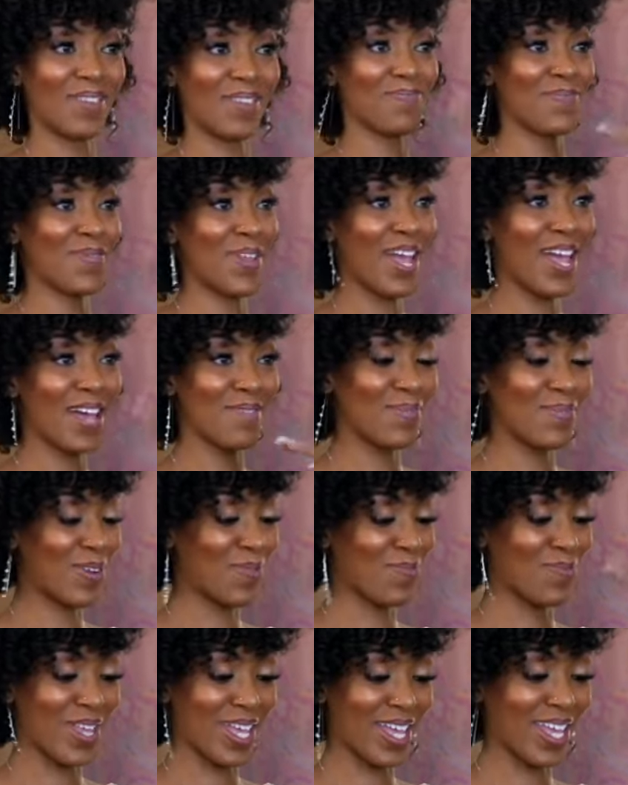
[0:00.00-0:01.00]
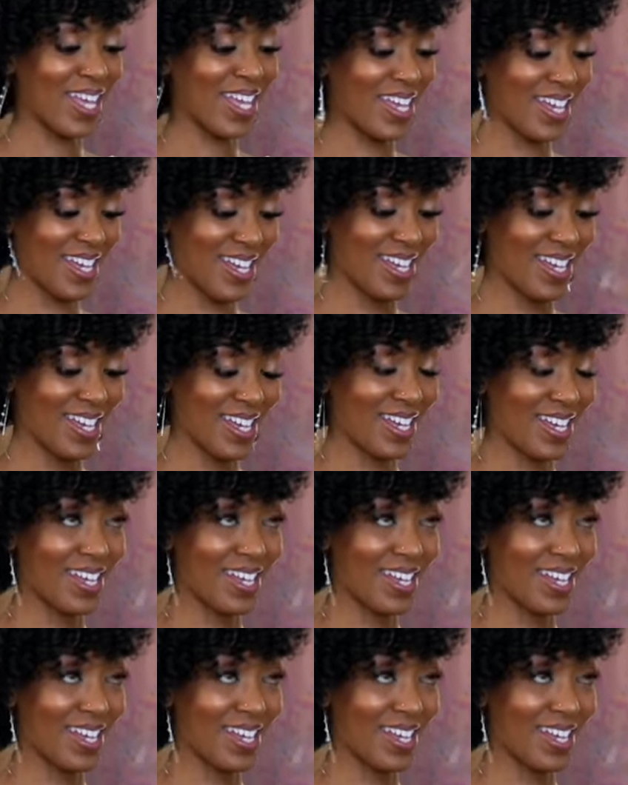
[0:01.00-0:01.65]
I'm not, no, but I'm like. Look up.